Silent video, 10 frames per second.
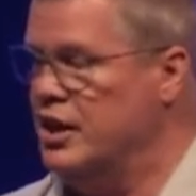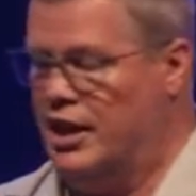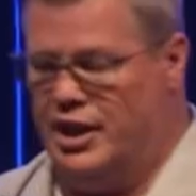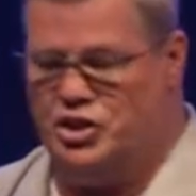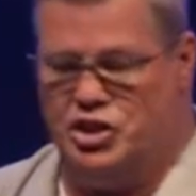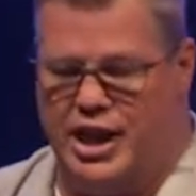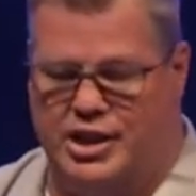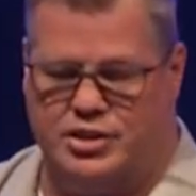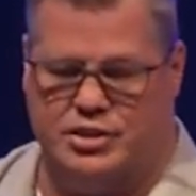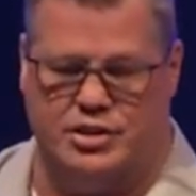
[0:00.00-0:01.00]
And he
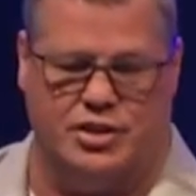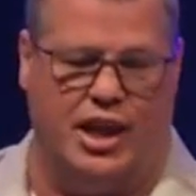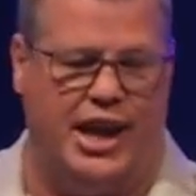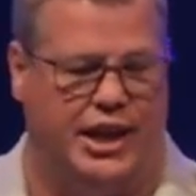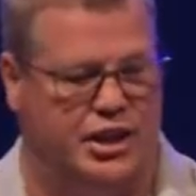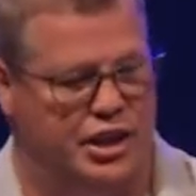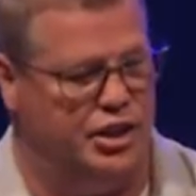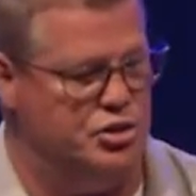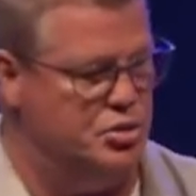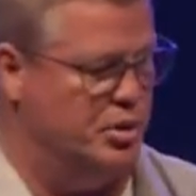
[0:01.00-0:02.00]
chased this lion
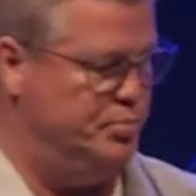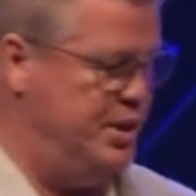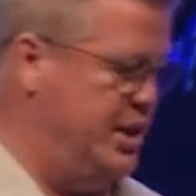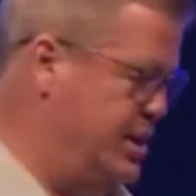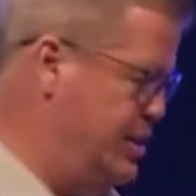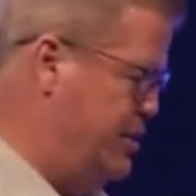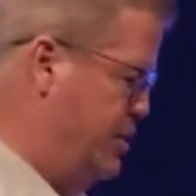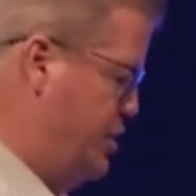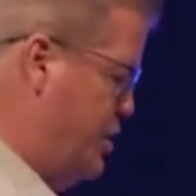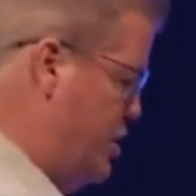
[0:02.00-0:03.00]
into a pit
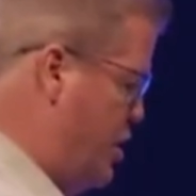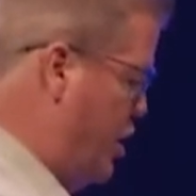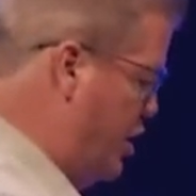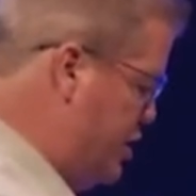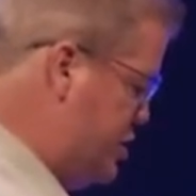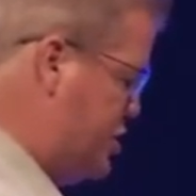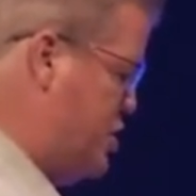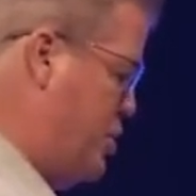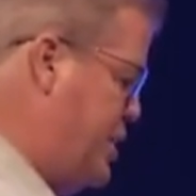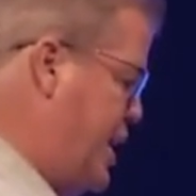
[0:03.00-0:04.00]
on a
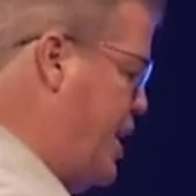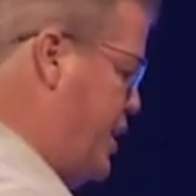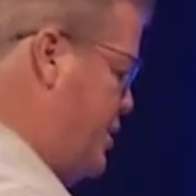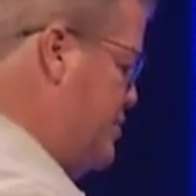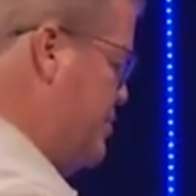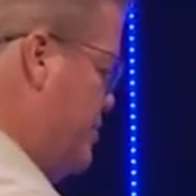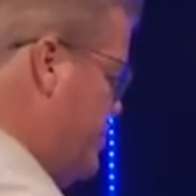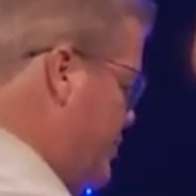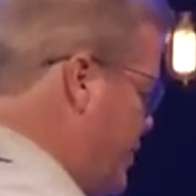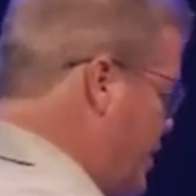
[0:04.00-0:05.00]
snowy day.
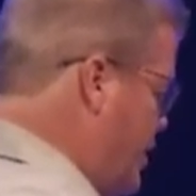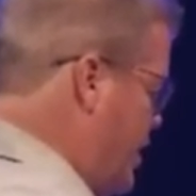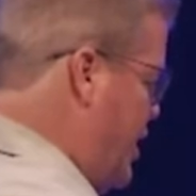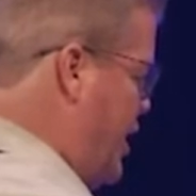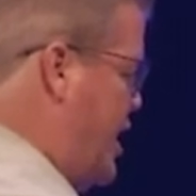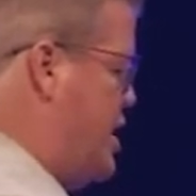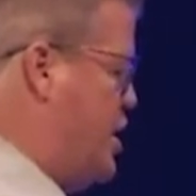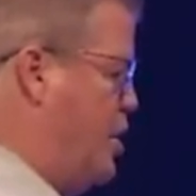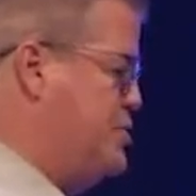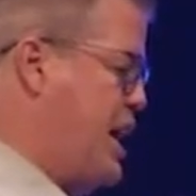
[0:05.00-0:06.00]
He
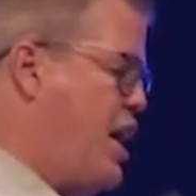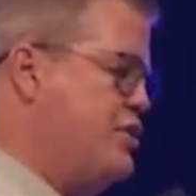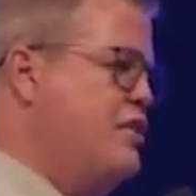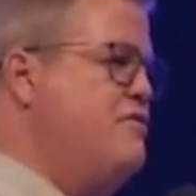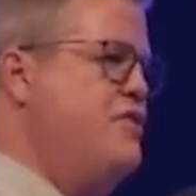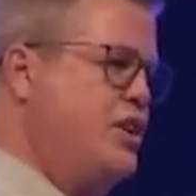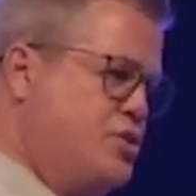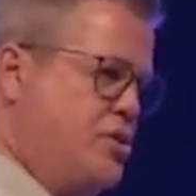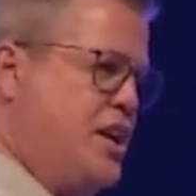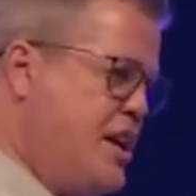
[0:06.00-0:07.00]
comes out the
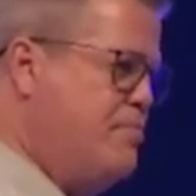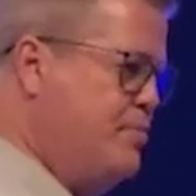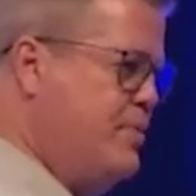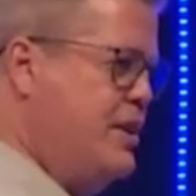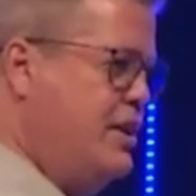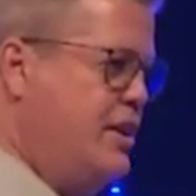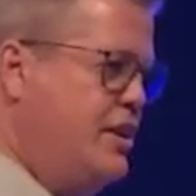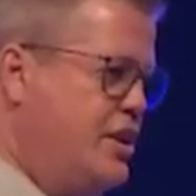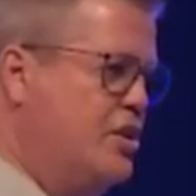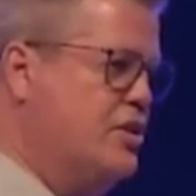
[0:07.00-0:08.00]
victor. He
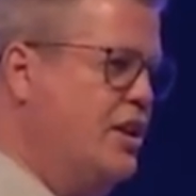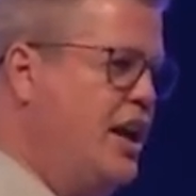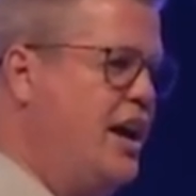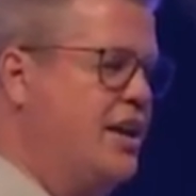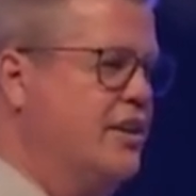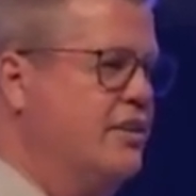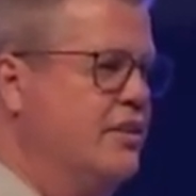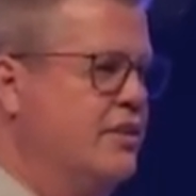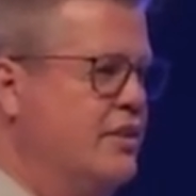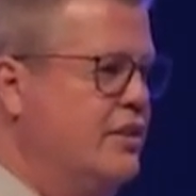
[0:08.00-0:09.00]
killed the lion.
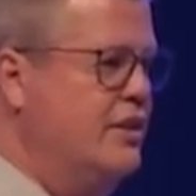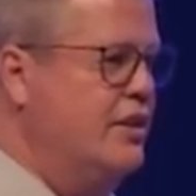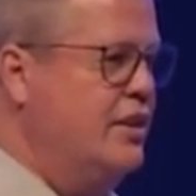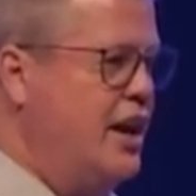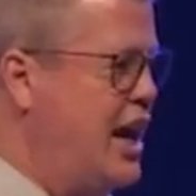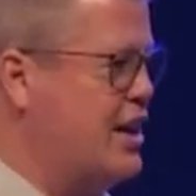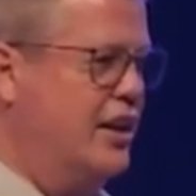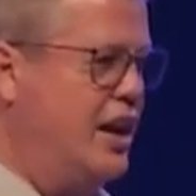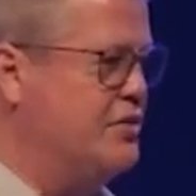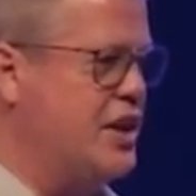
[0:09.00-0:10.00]
I'd have
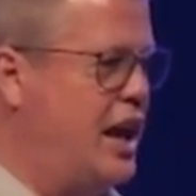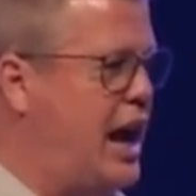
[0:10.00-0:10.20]
loved to.